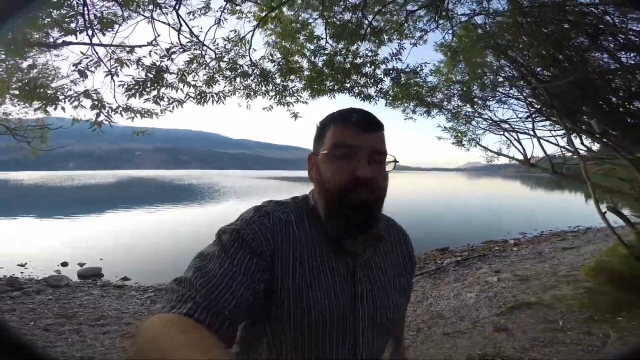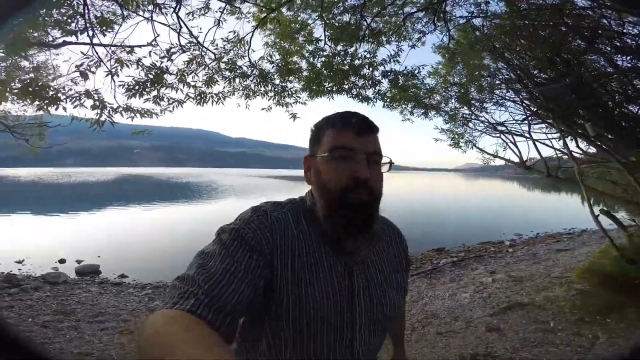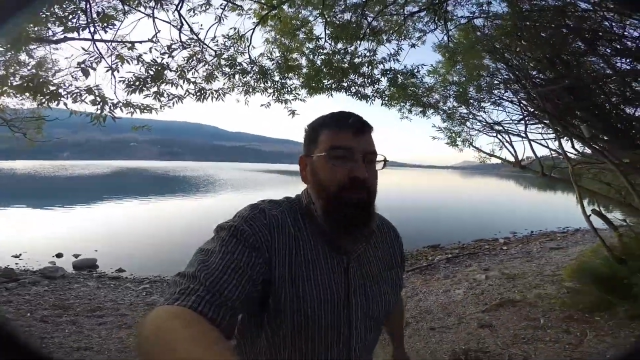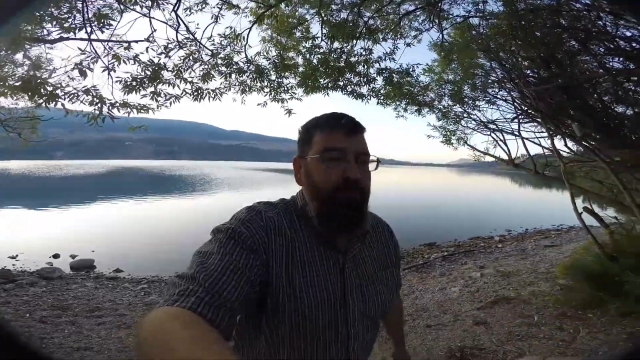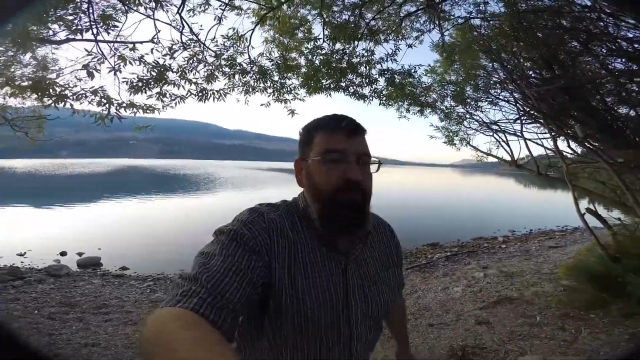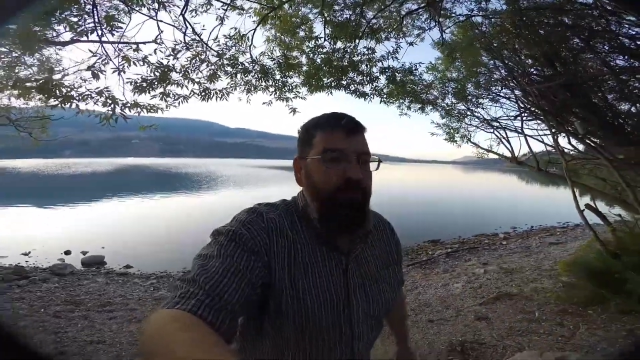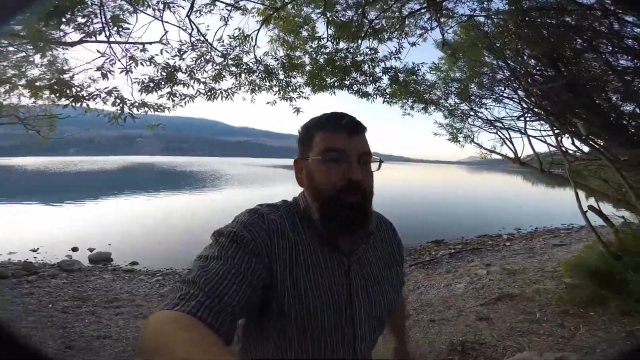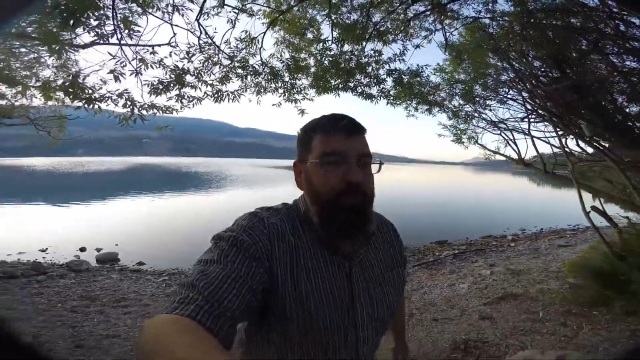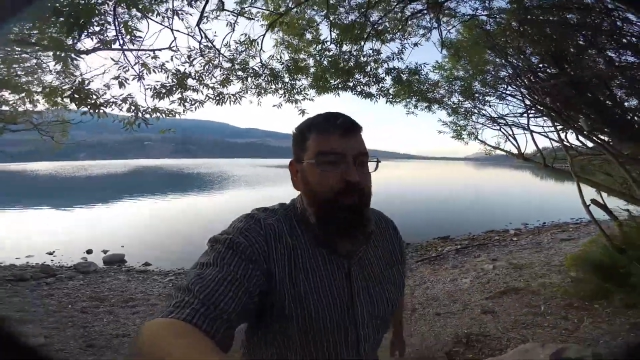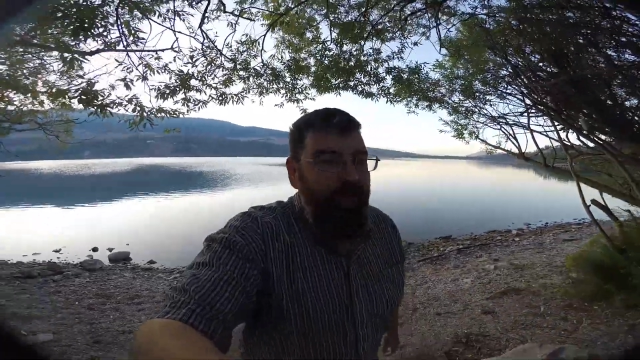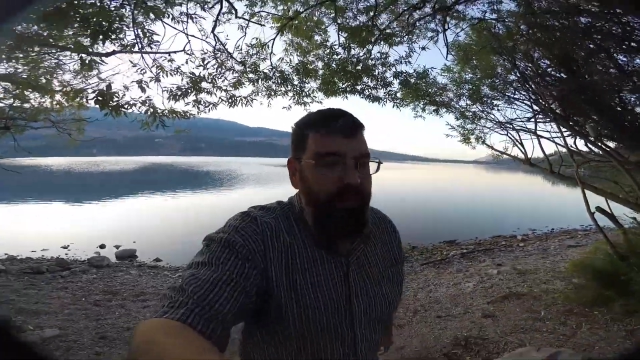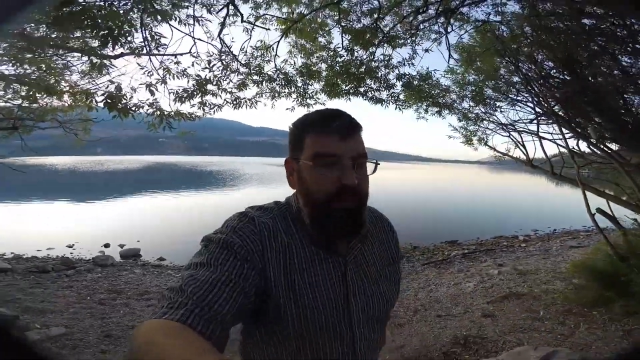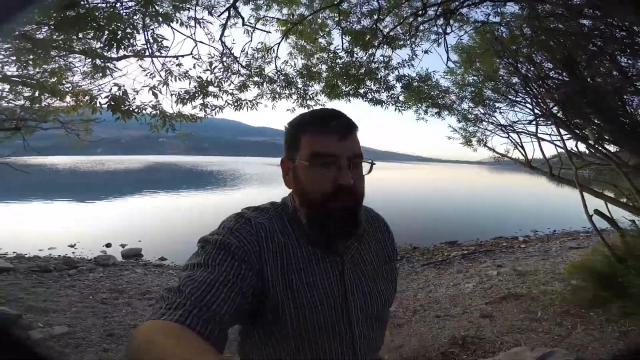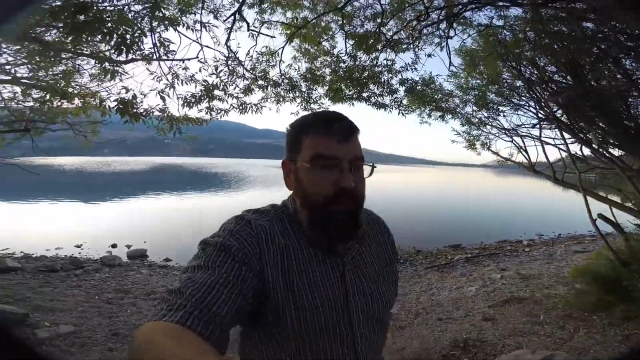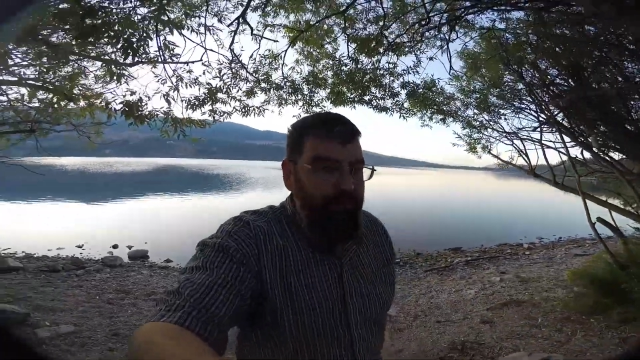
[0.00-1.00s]
going to be a fun
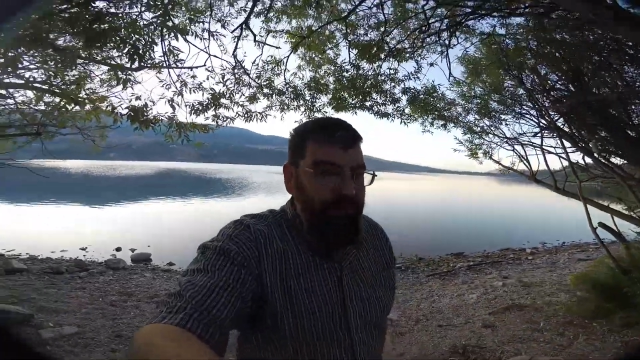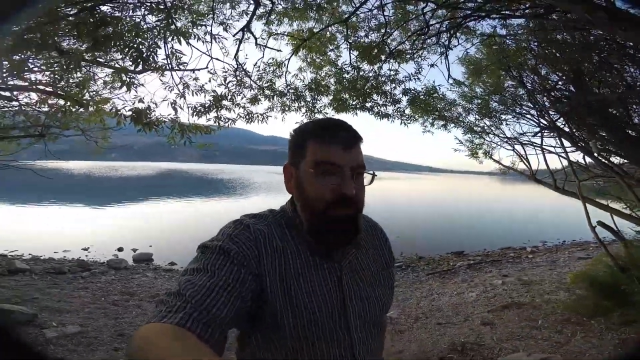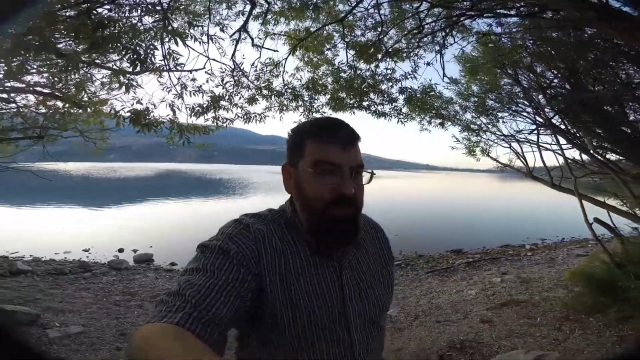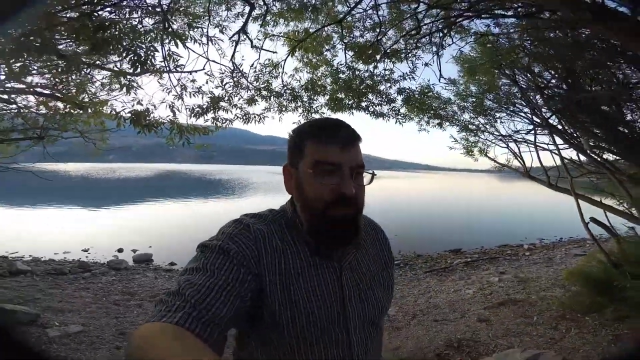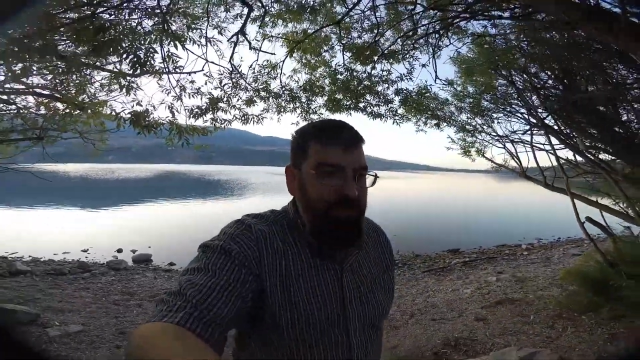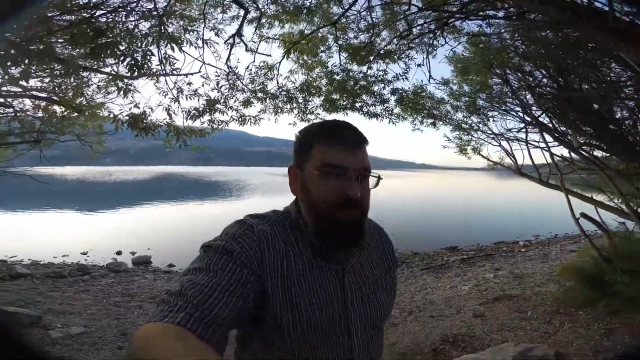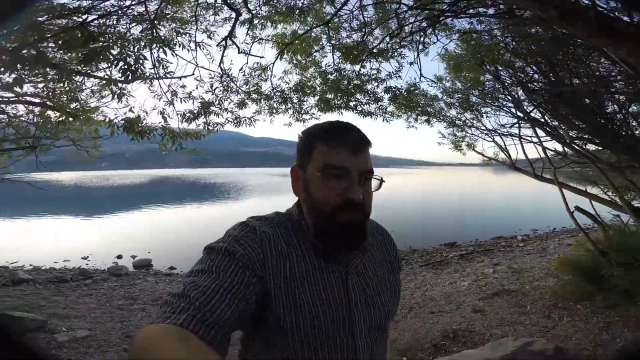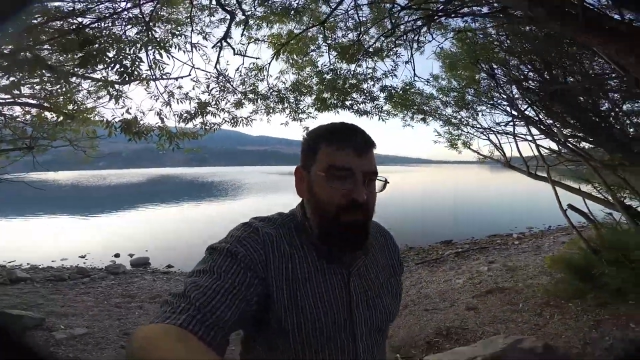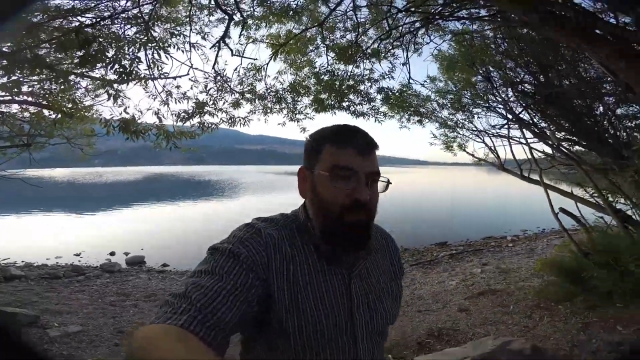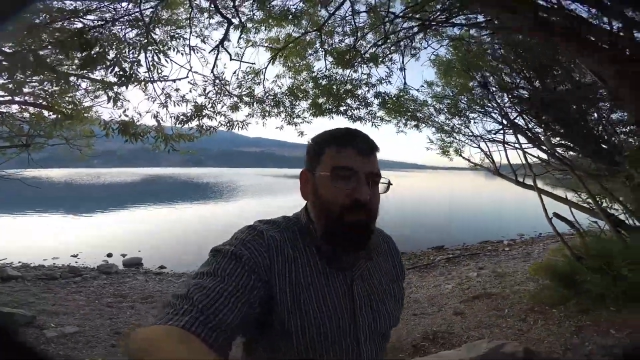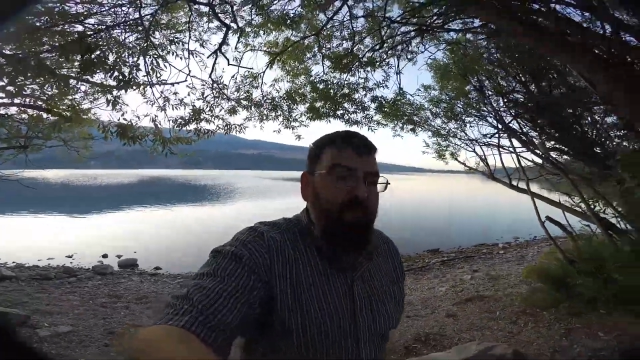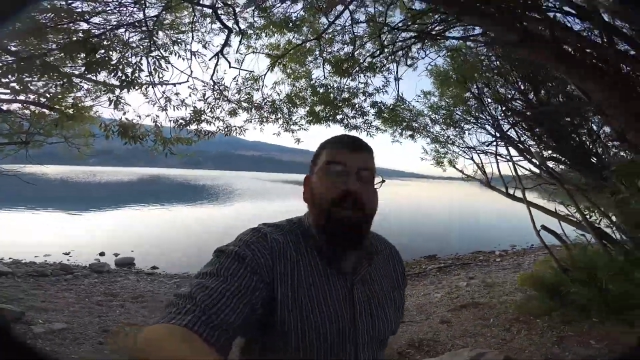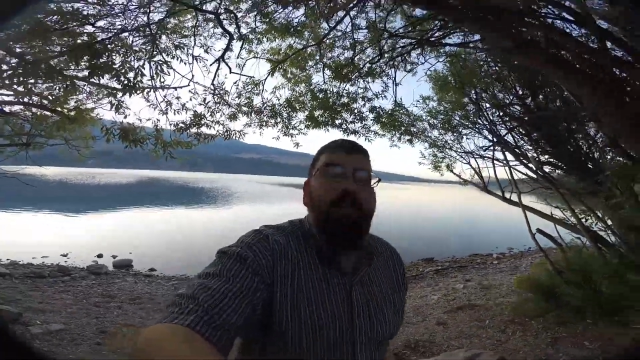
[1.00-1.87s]
drive. So